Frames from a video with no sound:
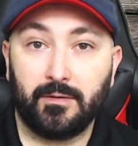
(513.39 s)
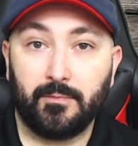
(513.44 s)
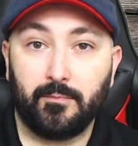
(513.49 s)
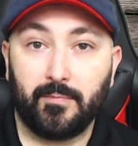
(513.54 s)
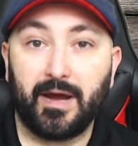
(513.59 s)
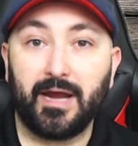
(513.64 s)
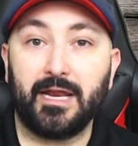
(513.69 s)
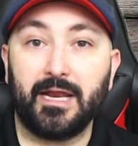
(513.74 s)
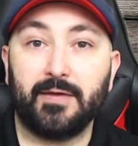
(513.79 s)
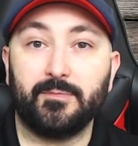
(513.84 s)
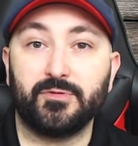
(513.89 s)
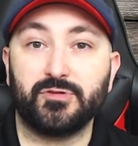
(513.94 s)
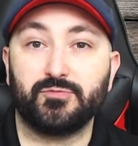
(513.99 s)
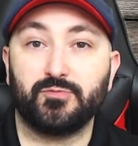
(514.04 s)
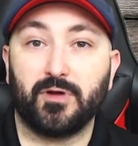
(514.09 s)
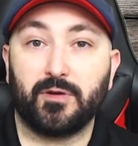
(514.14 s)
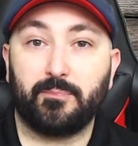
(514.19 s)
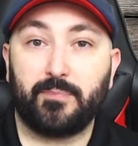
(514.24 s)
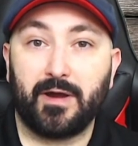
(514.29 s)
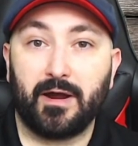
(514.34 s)
My name is
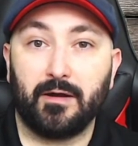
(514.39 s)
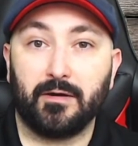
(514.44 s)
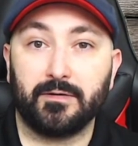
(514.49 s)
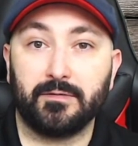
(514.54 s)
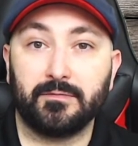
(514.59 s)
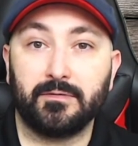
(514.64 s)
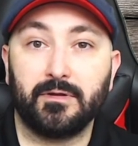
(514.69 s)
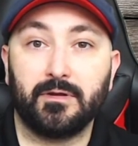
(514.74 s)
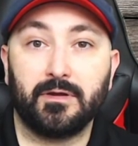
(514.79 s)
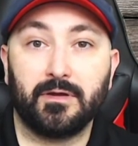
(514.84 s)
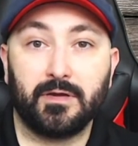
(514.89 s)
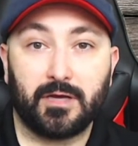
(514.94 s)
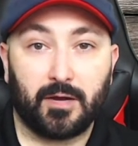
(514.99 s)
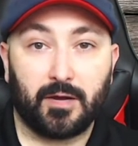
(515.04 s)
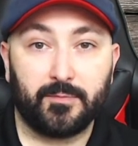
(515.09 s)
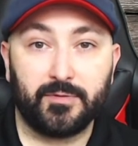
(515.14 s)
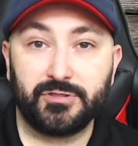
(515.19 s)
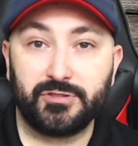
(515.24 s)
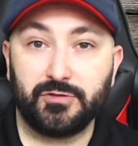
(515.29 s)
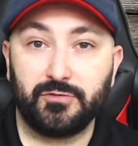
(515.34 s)
Rick Barrett,
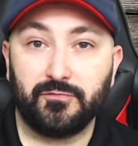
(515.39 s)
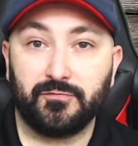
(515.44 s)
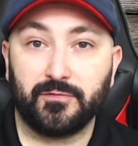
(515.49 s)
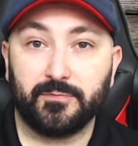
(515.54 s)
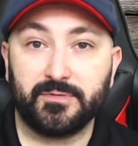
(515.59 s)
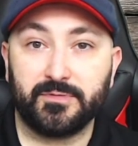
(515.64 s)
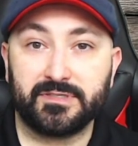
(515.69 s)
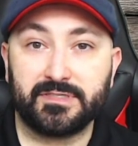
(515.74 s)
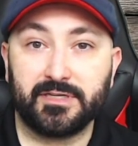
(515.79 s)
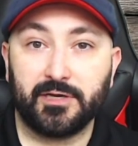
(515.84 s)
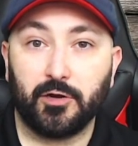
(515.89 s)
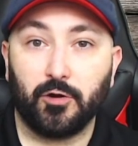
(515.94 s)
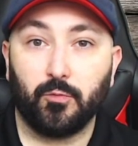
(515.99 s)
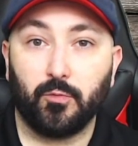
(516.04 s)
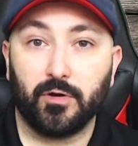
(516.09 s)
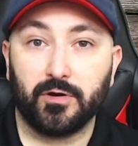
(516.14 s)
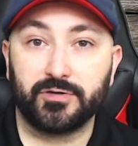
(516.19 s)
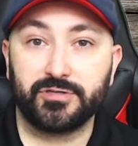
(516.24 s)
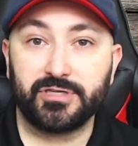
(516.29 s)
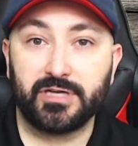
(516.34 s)
coming to you from the Stinger
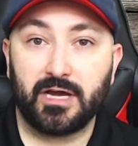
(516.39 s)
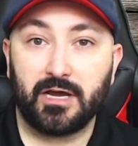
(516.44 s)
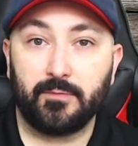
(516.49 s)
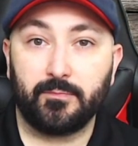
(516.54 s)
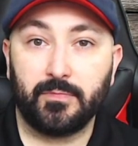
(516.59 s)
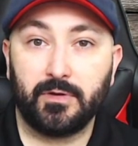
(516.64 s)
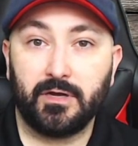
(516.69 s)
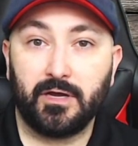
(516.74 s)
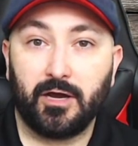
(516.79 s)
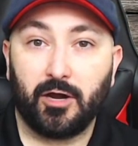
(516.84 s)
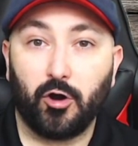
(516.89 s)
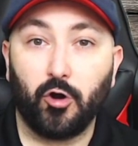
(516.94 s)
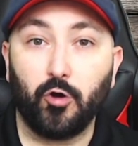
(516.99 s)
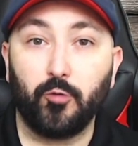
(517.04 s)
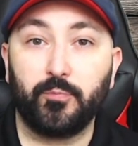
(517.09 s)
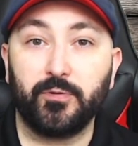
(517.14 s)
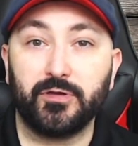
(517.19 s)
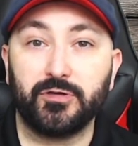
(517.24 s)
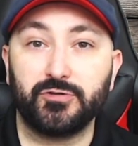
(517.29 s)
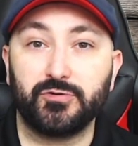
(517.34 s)
Workshop. I
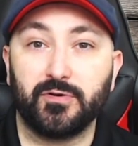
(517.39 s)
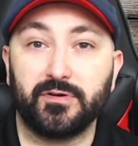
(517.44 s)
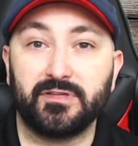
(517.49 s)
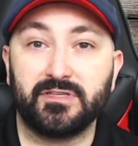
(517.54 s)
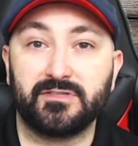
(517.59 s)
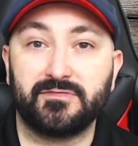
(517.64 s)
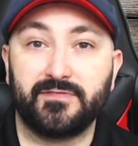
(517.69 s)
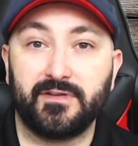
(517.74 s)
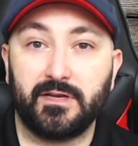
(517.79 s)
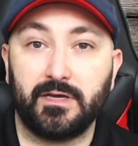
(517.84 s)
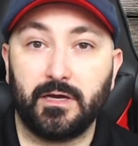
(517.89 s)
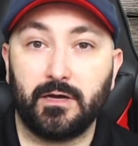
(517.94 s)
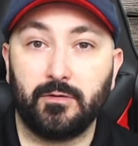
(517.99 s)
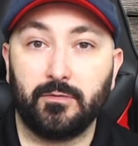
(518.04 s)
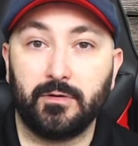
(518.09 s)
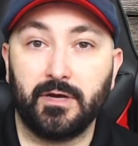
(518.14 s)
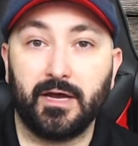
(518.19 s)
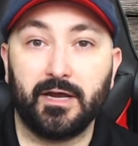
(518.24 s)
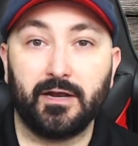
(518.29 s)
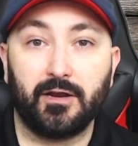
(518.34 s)
hope you enjoyed this
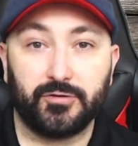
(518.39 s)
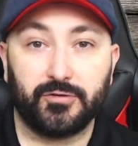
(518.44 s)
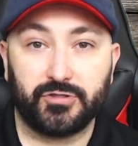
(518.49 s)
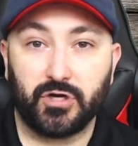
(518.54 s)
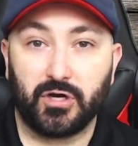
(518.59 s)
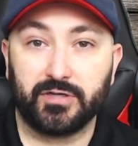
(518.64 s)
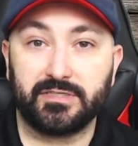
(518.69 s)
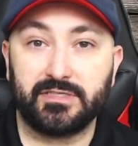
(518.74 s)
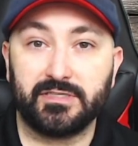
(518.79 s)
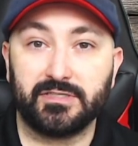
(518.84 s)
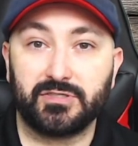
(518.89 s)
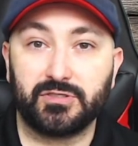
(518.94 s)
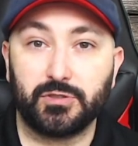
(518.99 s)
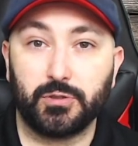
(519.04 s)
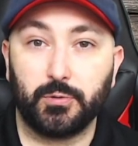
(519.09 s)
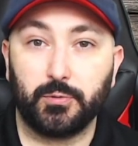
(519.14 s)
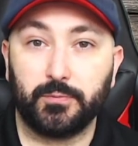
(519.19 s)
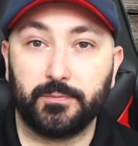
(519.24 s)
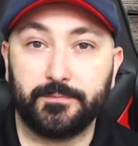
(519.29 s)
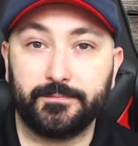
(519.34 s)
video, and I'll talk to you
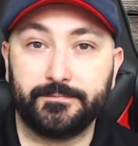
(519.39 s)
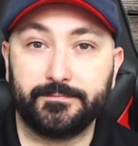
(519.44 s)
soon.